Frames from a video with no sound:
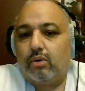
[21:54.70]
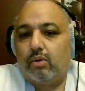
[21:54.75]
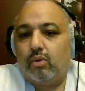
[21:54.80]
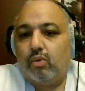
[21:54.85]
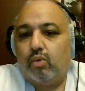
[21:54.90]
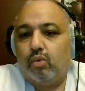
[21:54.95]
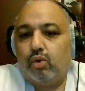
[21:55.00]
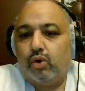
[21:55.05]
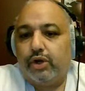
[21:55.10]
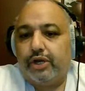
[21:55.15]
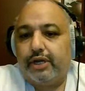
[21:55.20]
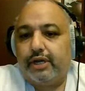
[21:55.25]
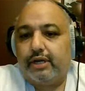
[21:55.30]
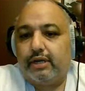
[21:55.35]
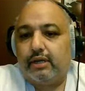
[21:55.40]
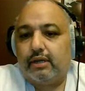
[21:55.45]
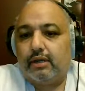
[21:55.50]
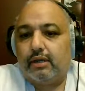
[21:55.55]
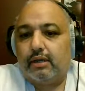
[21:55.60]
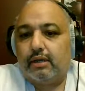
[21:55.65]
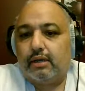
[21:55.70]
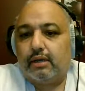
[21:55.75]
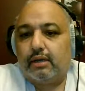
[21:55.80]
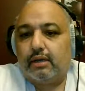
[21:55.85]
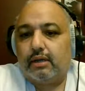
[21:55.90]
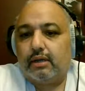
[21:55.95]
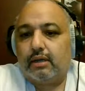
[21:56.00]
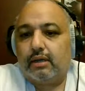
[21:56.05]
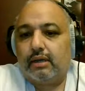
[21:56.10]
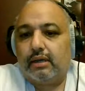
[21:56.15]
would
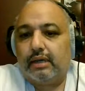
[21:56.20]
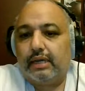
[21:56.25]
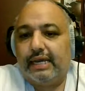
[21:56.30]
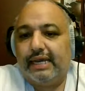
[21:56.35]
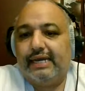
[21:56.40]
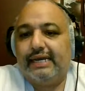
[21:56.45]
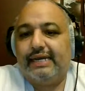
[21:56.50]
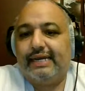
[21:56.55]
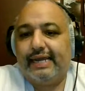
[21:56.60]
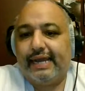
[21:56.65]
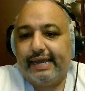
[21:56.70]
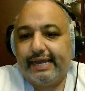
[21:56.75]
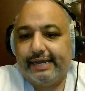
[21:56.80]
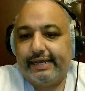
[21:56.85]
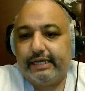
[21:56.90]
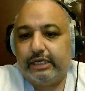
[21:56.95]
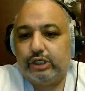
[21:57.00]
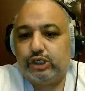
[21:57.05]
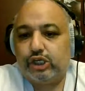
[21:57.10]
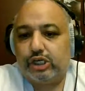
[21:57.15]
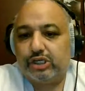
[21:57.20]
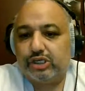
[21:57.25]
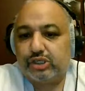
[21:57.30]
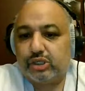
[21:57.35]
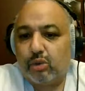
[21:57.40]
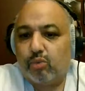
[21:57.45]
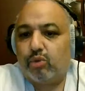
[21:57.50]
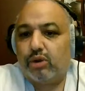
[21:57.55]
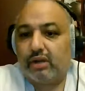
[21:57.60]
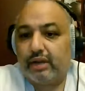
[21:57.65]
engage in
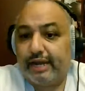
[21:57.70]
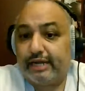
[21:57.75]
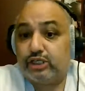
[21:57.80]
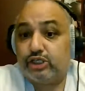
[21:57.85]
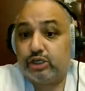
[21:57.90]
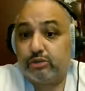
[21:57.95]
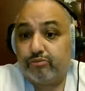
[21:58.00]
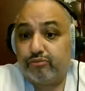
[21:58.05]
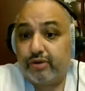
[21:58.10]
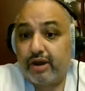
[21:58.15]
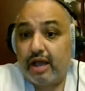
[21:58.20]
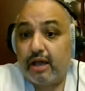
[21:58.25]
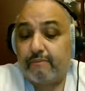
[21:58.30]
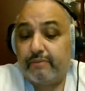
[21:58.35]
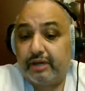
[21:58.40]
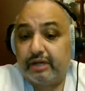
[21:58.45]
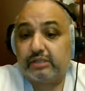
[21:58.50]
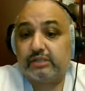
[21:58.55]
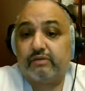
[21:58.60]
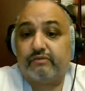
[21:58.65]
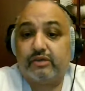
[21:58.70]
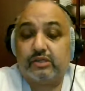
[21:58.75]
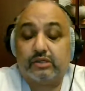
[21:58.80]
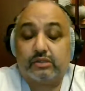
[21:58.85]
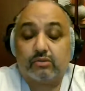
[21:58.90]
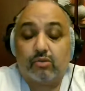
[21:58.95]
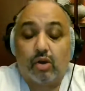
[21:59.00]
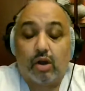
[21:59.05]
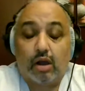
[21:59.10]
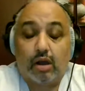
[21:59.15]
someone like Jim Brown because of
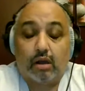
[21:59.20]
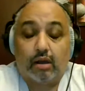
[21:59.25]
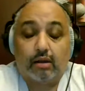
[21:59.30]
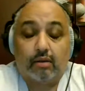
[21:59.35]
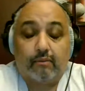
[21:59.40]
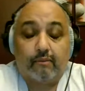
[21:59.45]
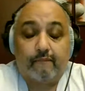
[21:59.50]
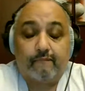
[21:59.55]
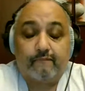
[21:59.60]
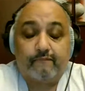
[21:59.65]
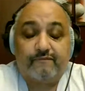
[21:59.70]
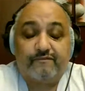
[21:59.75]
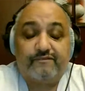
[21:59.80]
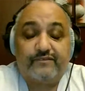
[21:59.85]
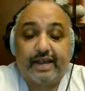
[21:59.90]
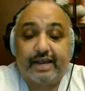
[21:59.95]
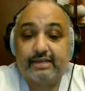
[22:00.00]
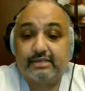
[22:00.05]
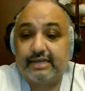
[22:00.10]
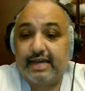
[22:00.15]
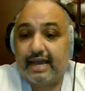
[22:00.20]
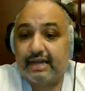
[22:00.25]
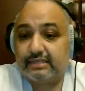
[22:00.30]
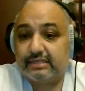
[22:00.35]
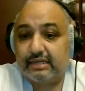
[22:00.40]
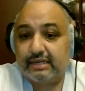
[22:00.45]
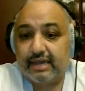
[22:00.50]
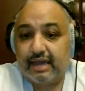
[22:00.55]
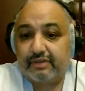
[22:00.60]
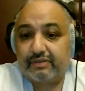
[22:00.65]
his
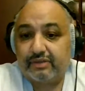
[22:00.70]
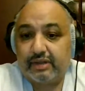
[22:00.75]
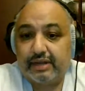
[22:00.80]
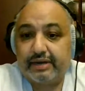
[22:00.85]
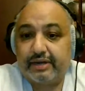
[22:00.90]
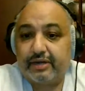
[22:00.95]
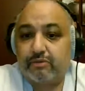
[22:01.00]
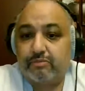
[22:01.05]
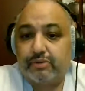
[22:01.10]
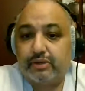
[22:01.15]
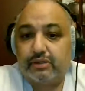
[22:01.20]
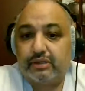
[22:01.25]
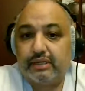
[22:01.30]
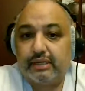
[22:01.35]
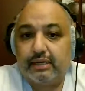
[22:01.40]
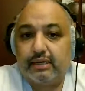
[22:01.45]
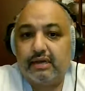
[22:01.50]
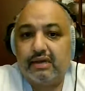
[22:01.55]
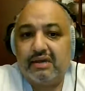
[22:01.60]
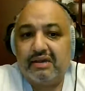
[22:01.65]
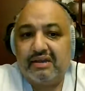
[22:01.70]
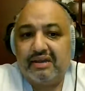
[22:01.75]
fantastic athletic ability,